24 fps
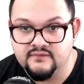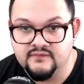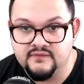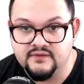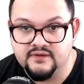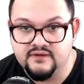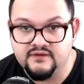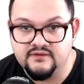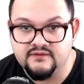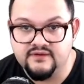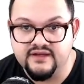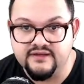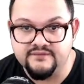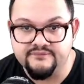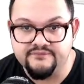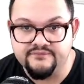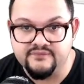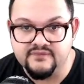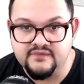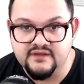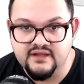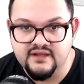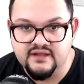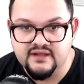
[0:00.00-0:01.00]
All right.
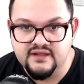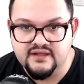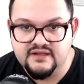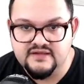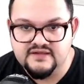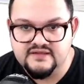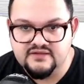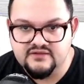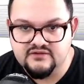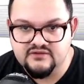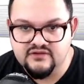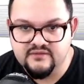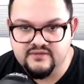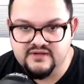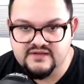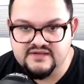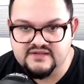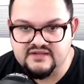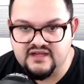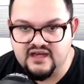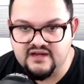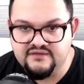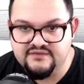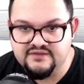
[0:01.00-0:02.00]
So I'm going to
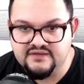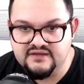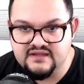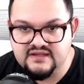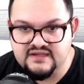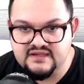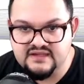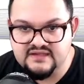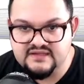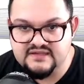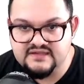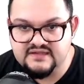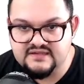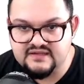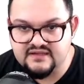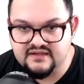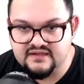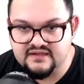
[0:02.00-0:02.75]
soften these